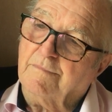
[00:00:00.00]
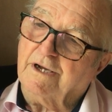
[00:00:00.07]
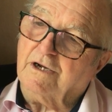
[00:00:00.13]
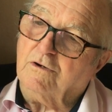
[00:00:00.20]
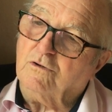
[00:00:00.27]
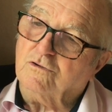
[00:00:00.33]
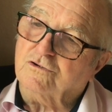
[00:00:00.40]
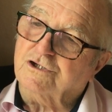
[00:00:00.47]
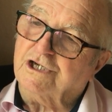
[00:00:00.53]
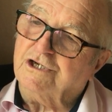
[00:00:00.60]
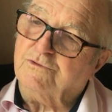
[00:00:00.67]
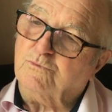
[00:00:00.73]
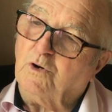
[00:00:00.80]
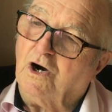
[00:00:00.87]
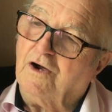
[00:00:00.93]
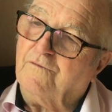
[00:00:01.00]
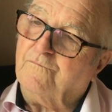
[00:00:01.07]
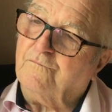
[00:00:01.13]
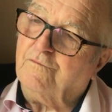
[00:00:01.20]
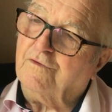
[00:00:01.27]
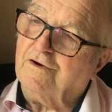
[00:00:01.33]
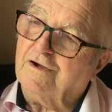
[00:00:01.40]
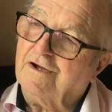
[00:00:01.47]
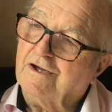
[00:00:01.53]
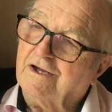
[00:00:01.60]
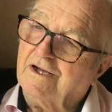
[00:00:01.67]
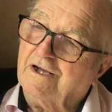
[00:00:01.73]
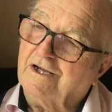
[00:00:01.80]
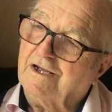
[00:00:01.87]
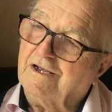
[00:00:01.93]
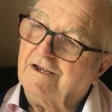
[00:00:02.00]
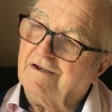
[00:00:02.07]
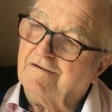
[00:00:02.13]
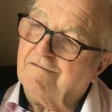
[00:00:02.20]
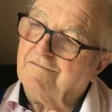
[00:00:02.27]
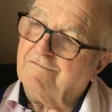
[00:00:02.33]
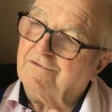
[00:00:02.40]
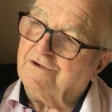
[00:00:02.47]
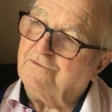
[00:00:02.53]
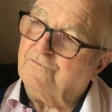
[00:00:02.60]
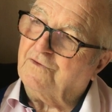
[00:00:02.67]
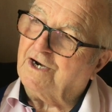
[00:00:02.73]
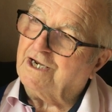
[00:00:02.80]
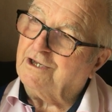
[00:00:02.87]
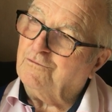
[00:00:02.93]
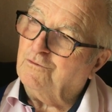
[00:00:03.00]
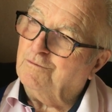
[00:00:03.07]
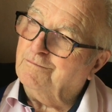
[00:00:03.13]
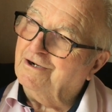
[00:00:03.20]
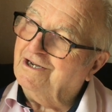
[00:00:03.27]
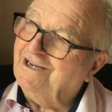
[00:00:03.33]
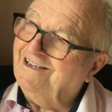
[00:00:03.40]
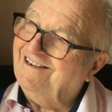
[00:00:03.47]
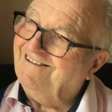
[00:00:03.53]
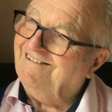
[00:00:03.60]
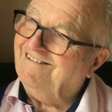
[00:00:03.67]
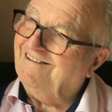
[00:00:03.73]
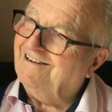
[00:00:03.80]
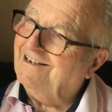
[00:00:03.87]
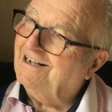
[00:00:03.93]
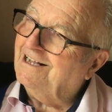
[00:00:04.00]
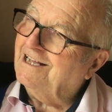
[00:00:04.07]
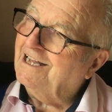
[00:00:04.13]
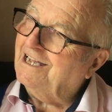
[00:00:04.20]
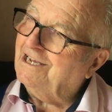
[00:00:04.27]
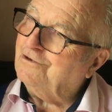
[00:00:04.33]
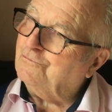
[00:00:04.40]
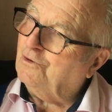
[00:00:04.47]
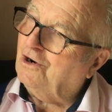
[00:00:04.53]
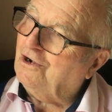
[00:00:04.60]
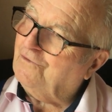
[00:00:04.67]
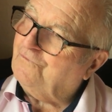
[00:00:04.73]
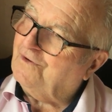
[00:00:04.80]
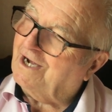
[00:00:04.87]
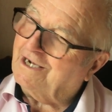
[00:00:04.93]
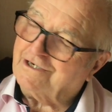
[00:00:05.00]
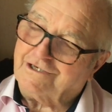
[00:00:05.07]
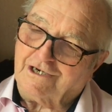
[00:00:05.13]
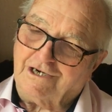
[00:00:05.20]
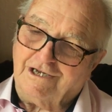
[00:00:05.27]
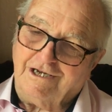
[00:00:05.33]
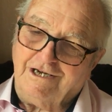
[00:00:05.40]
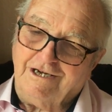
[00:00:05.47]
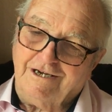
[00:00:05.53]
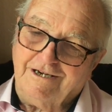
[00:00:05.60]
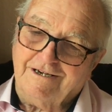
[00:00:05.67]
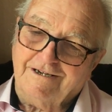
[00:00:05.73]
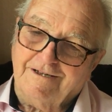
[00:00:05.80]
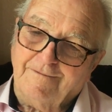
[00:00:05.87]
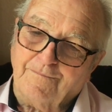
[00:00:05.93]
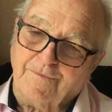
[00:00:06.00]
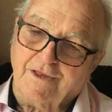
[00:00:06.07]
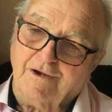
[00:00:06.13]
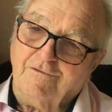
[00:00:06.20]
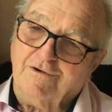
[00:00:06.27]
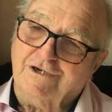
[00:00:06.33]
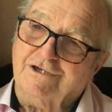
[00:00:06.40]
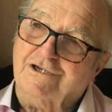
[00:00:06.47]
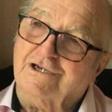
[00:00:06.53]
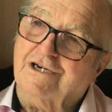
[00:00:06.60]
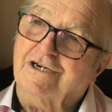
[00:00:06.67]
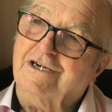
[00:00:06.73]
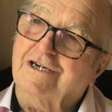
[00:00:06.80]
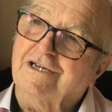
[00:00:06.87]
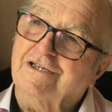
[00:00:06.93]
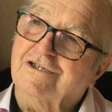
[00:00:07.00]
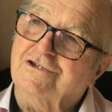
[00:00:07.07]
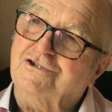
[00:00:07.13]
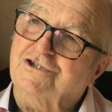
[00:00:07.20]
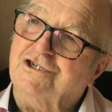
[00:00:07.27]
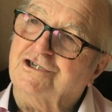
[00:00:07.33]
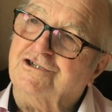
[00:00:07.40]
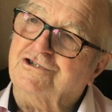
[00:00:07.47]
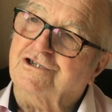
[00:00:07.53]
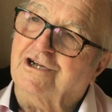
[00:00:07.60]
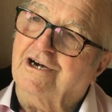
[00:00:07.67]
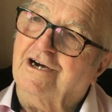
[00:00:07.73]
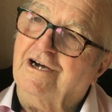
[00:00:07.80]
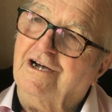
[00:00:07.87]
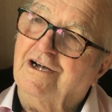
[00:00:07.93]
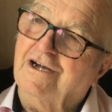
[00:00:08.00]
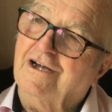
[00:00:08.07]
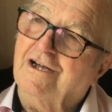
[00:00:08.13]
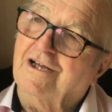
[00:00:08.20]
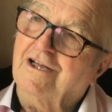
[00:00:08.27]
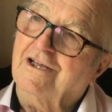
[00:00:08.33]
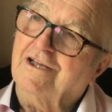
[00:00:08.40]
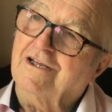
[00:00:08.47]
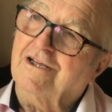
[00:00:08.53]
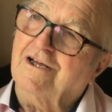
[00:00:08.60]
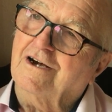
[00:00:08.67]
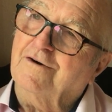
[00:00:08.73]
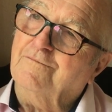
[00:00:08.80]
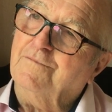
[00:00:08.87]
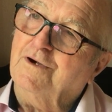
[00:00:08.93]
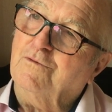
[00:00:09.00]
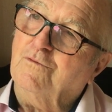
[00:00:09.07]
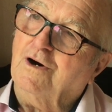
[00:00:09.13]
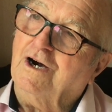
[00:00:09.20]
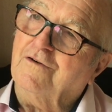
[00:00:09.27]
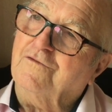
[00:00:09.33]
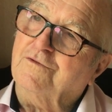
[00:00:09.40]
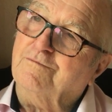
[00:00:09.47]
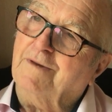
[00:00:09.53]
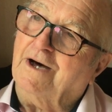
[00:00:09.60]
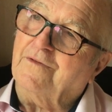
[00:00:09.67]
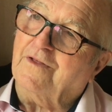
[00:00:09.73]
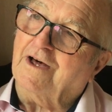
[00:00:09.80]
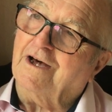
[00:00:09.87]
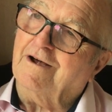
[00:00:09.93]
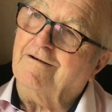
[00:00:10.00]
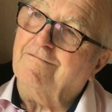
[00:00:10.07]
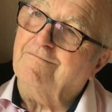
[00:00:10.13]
Because his wife was a funny woman. His wife actually was the sister of my wife's mother.